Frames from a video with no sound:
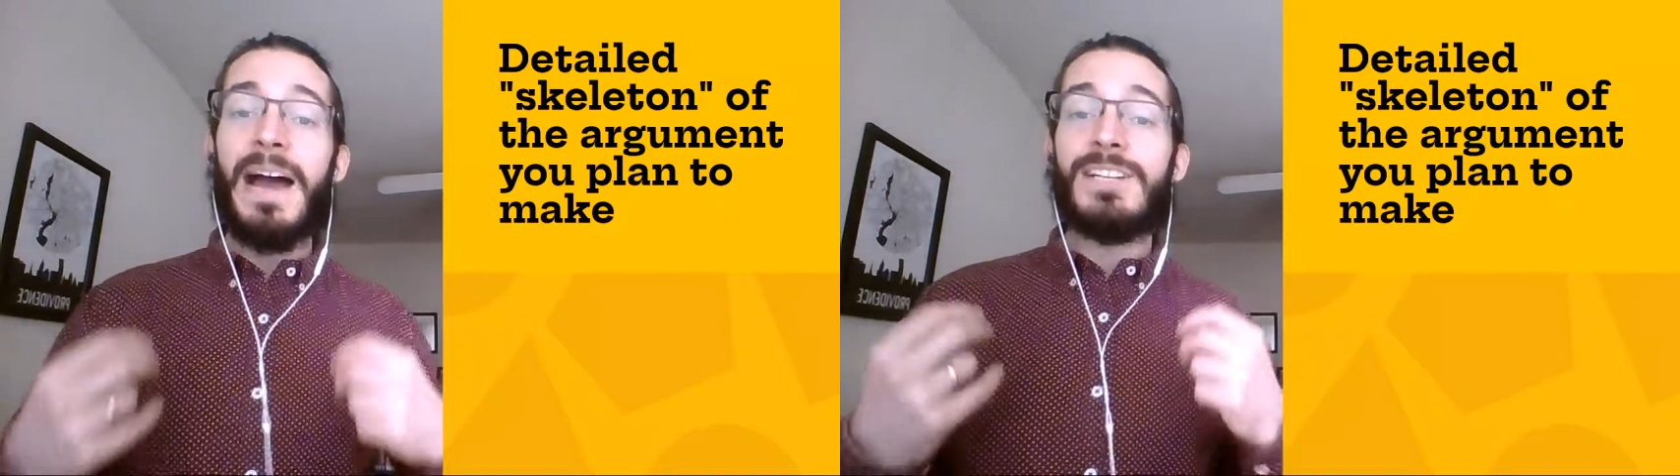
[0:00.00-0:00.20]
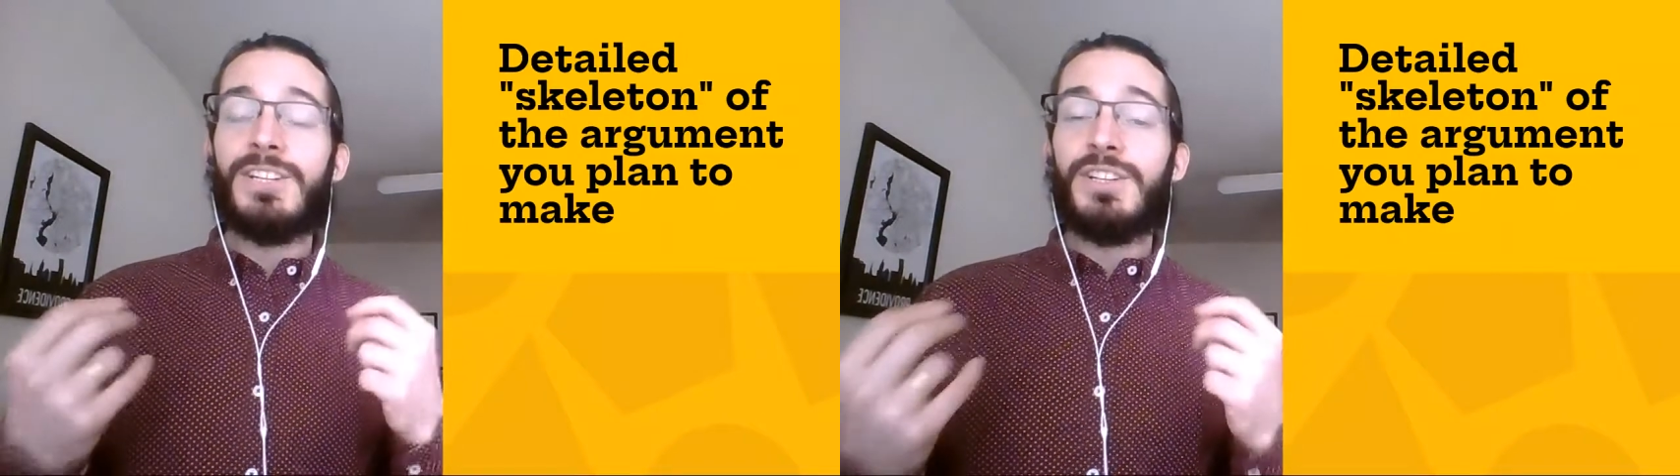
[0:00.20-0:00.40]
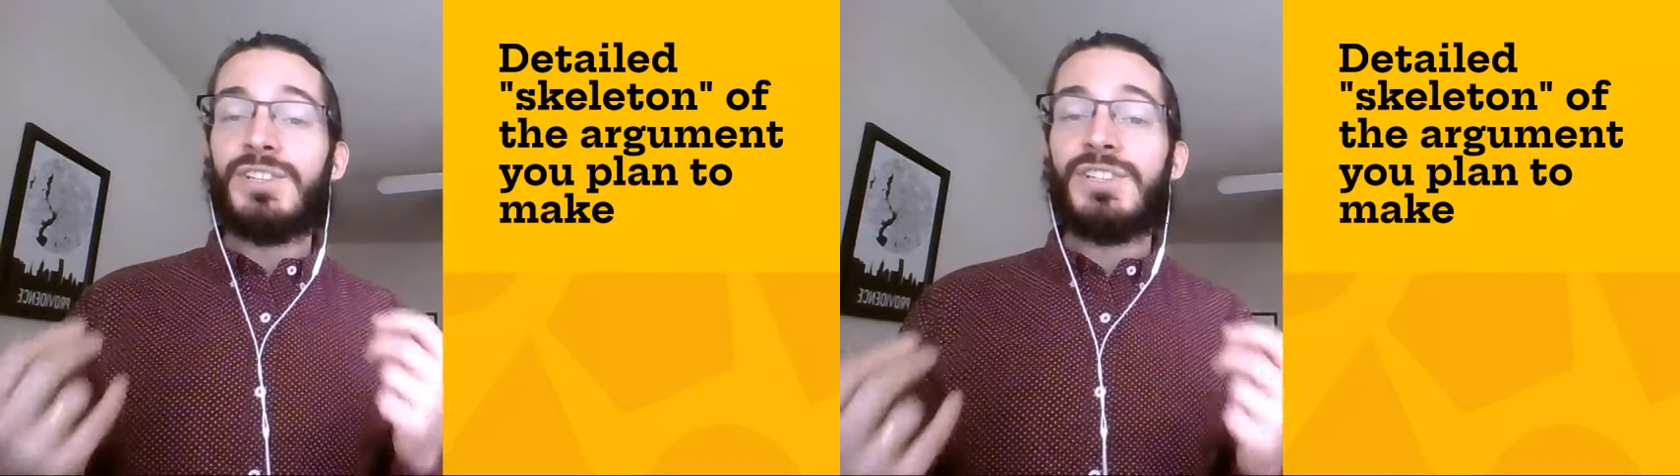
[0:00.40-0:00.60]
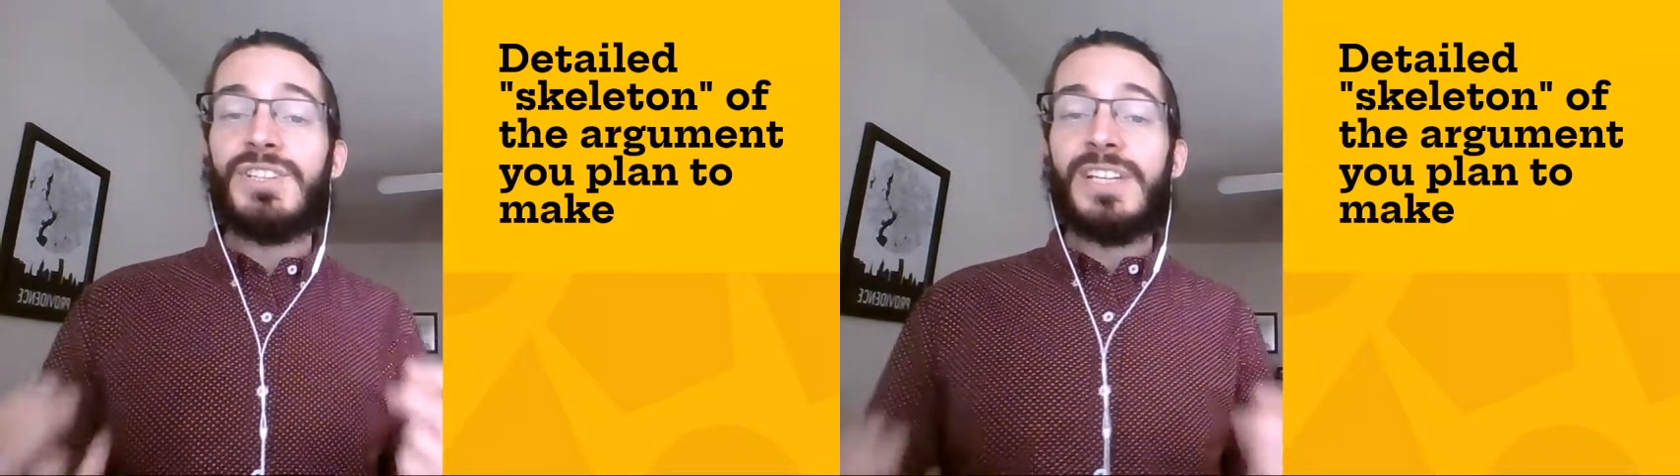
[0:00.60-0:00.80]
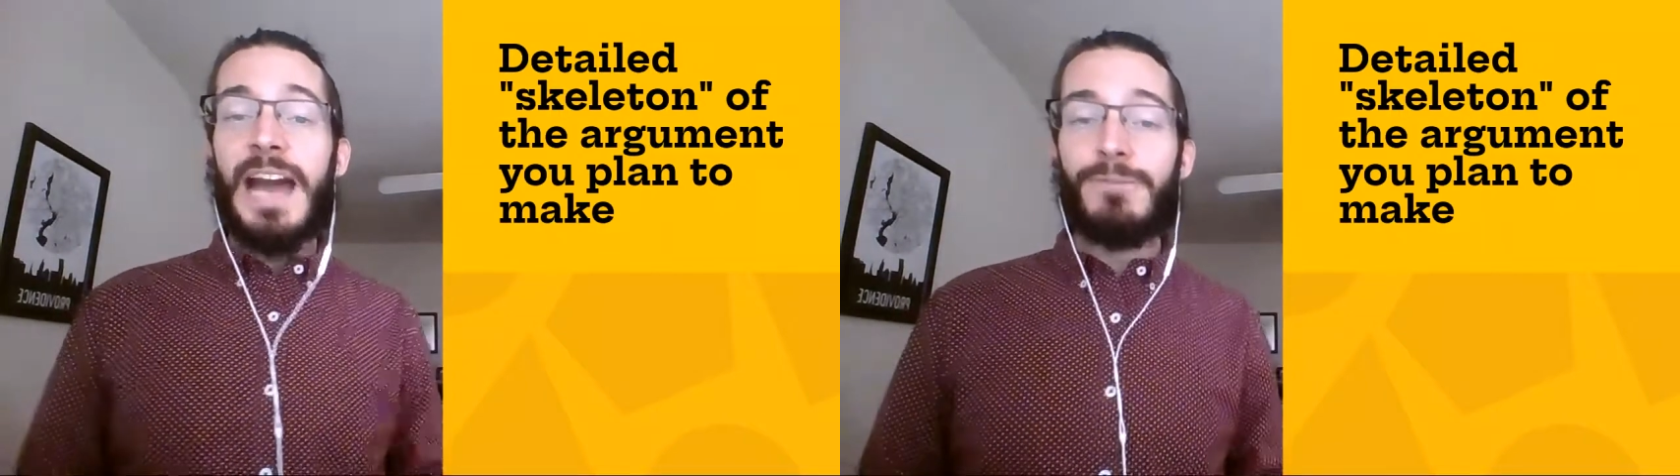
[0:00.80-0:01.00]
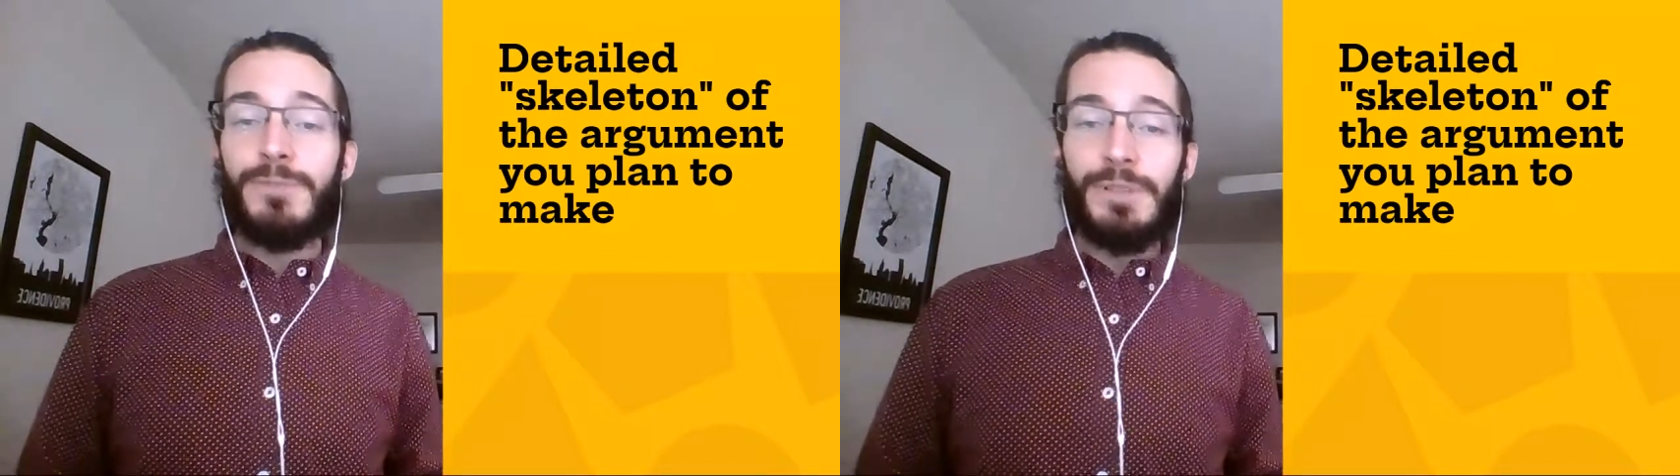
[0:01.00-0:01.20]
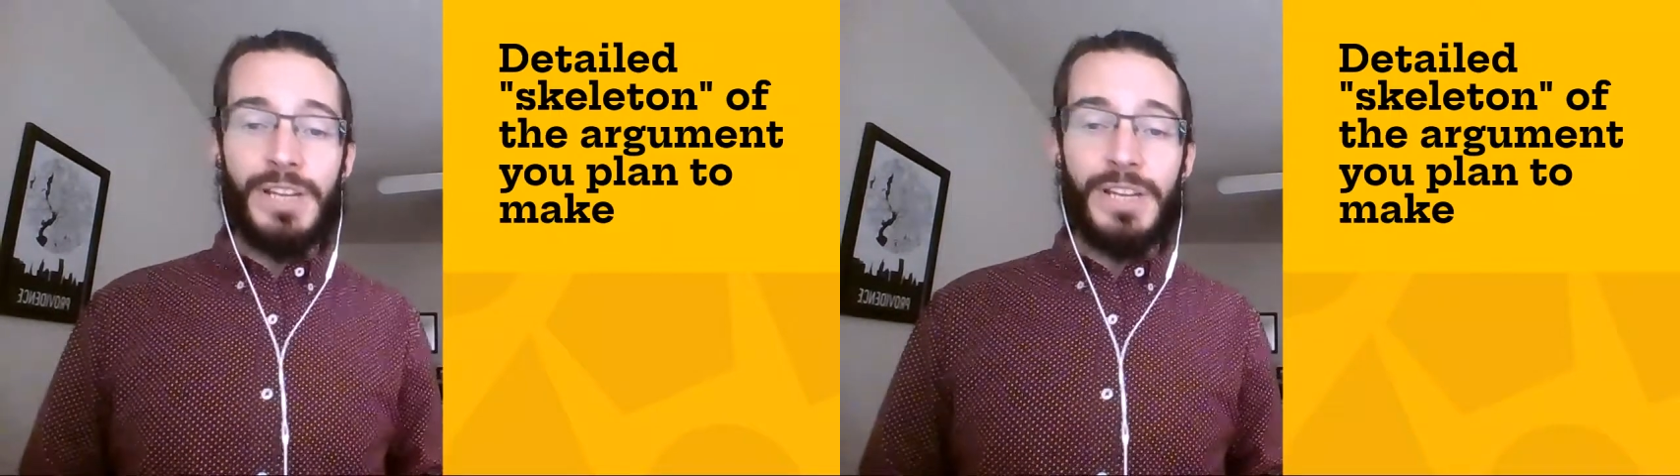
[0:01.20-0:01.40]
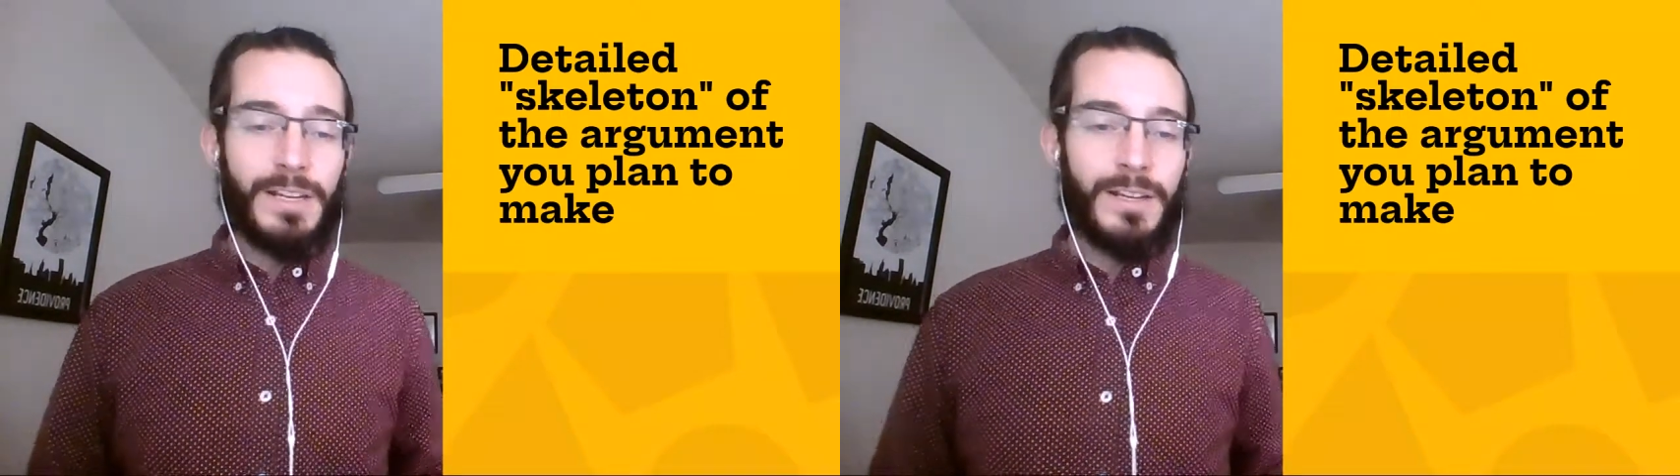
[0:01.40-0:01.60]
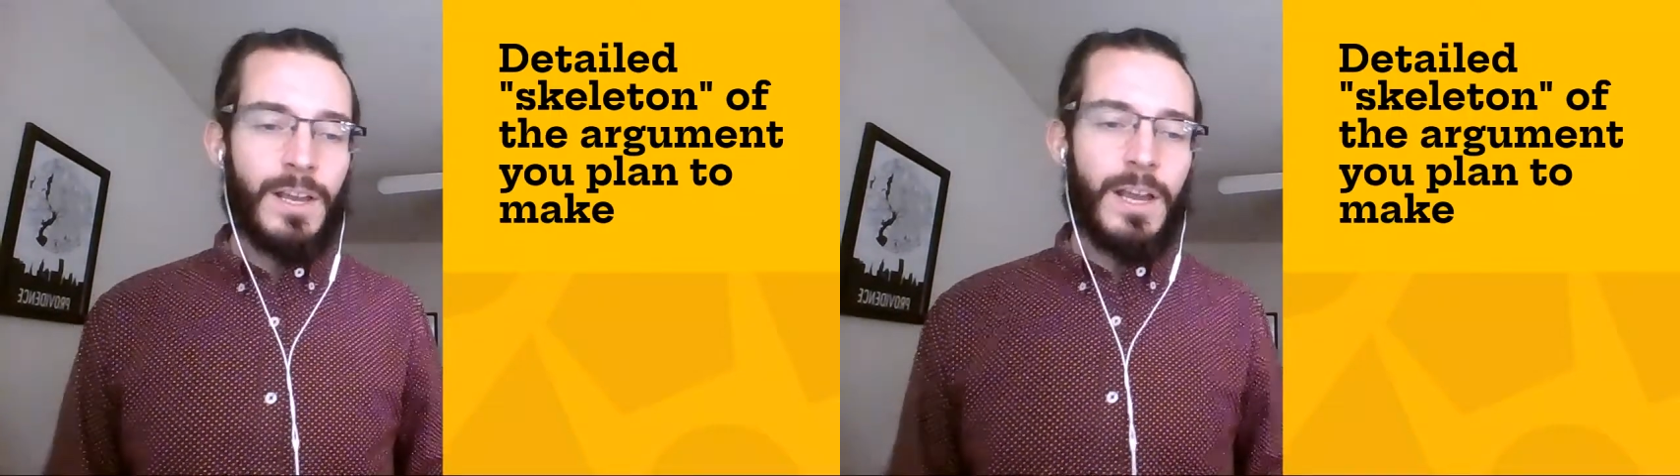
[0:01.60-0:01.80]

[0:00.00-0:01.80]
imagine the scaffolding,